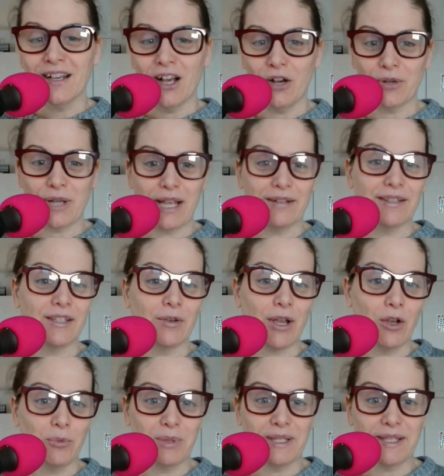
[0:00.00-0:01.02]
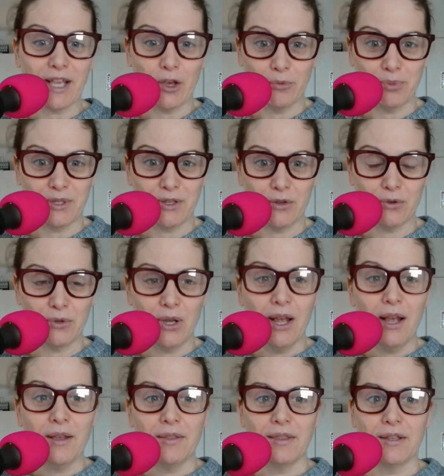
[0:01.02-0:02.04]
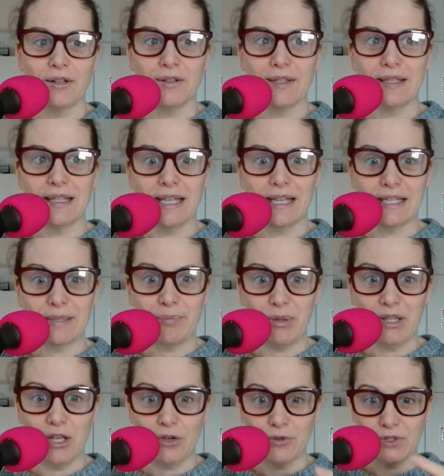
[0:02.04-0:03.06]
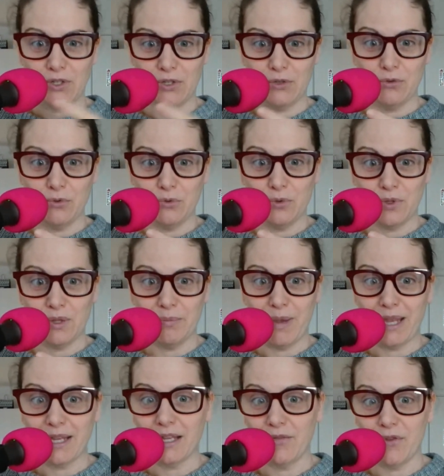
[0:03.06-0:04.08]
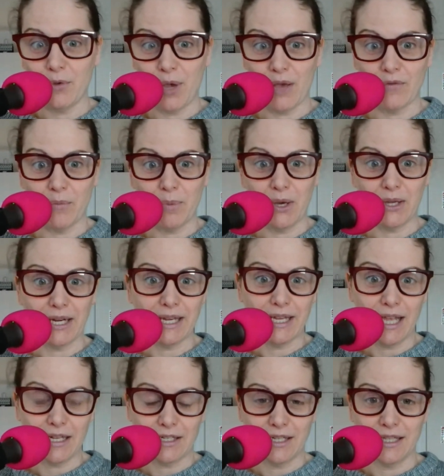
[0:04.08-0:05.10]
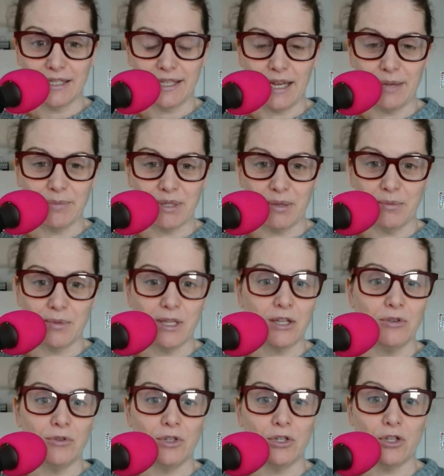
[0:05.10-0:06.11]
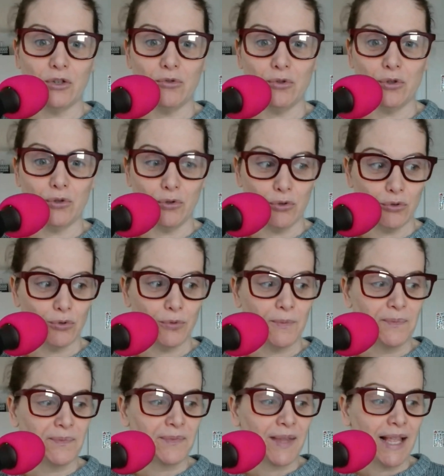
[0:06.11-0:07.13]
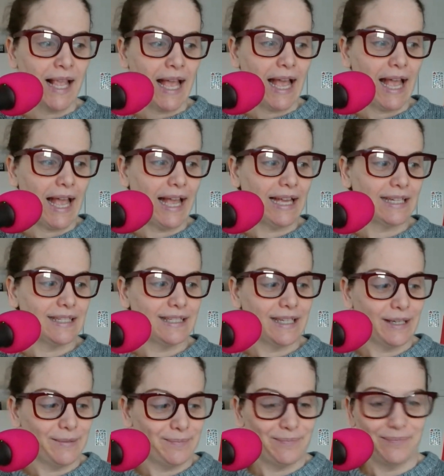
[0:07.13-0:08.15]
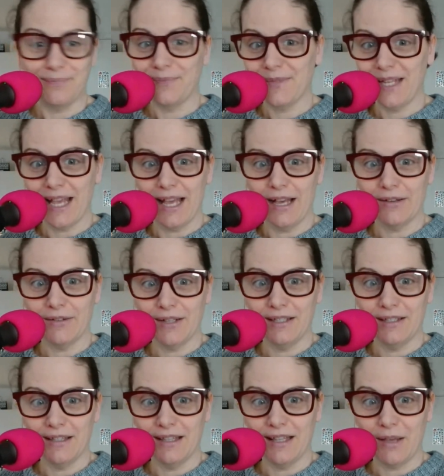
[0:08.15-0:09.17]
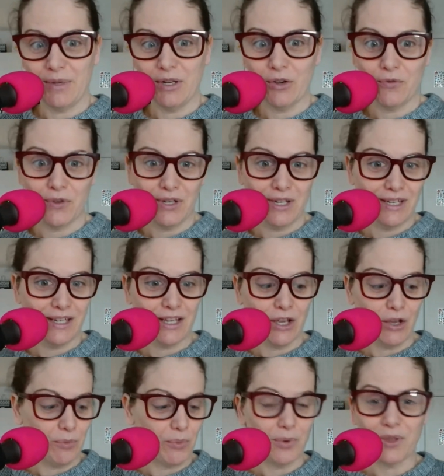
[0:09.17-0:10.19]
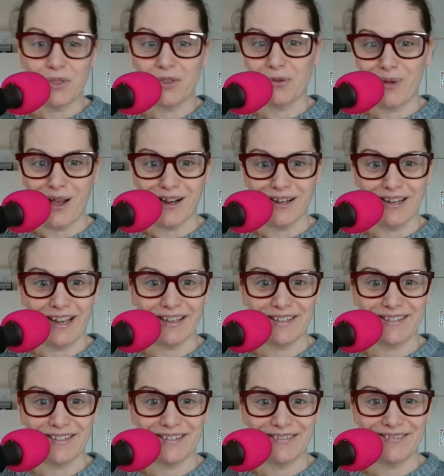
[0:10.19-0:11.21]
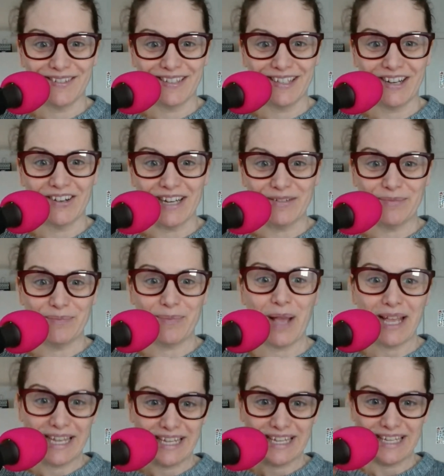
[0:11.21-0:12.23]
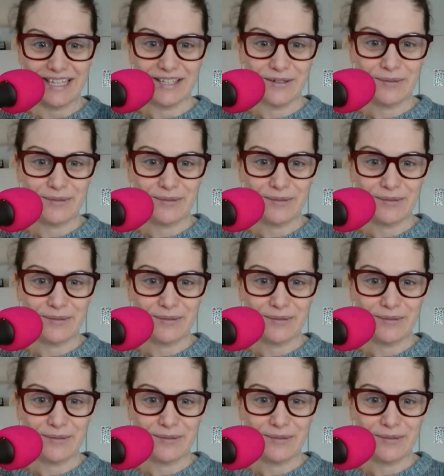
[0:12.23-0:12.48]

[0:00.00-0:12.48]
Okay, so I hope this helps you. There's links below to the mic if you haven't bought it yet, to the Samsung Q2U. And yeah, and let me know if you need any help with your podcast. All right, bye.